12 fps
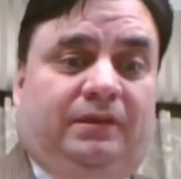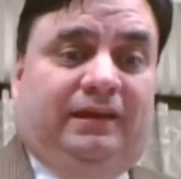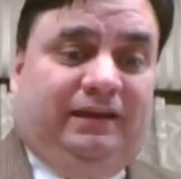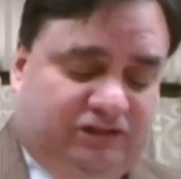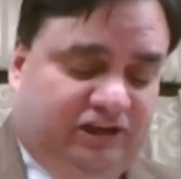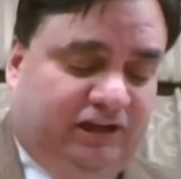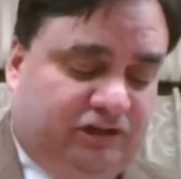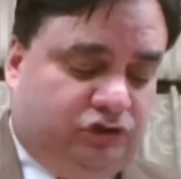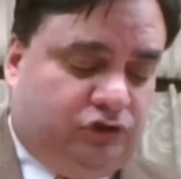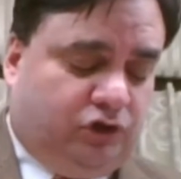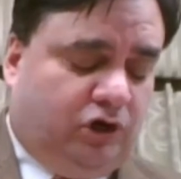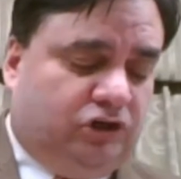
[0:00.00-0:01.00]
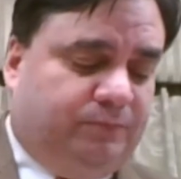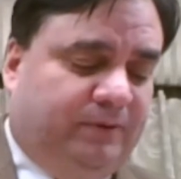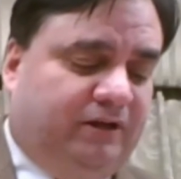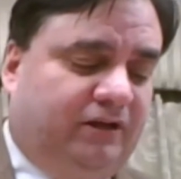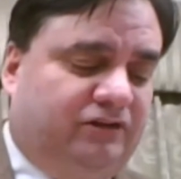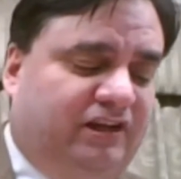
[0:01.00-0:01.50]
It's his church
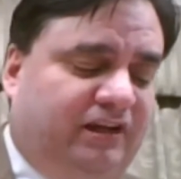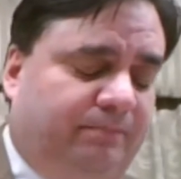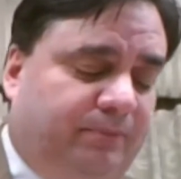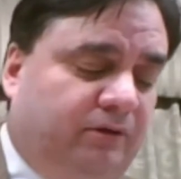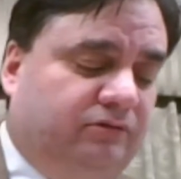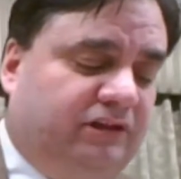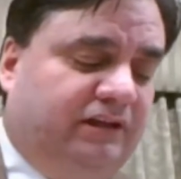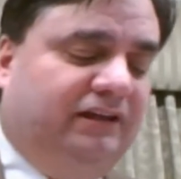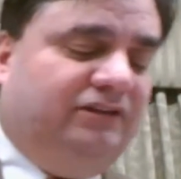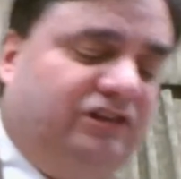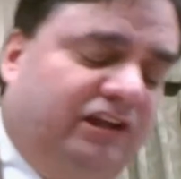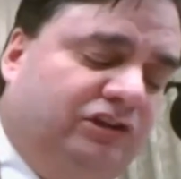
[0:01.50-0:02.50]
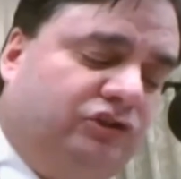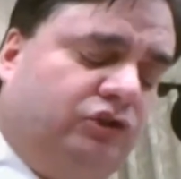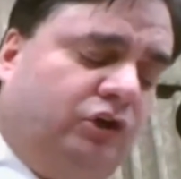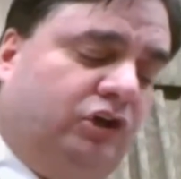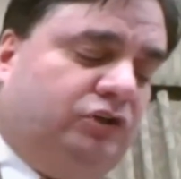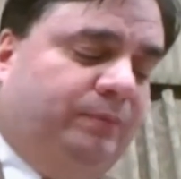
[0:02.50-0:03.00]
because he built it, it's his
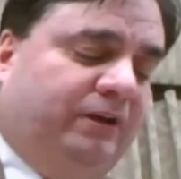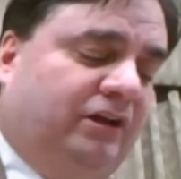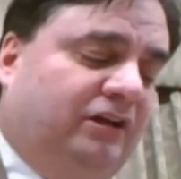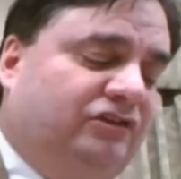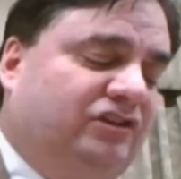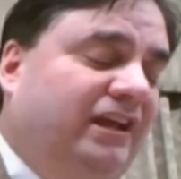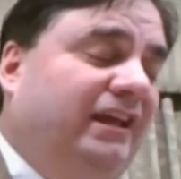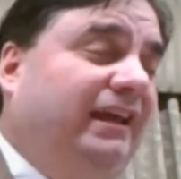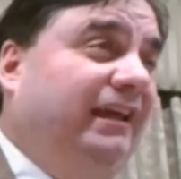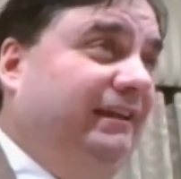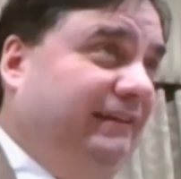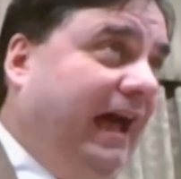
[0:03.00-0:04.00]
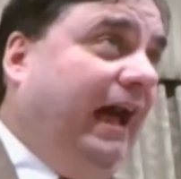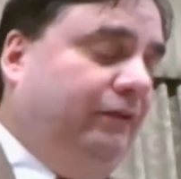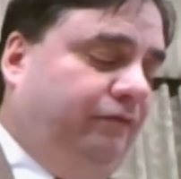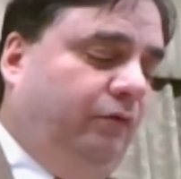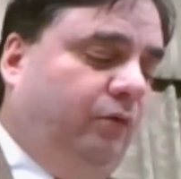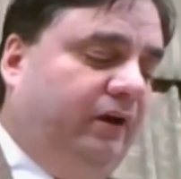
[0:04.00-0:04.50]
church because he
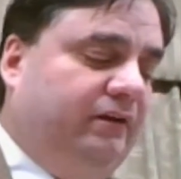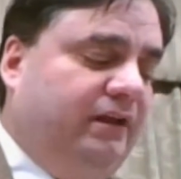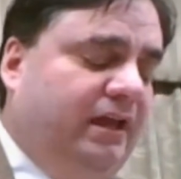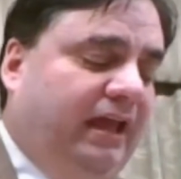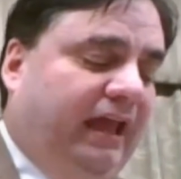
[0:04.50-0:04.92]
died for it.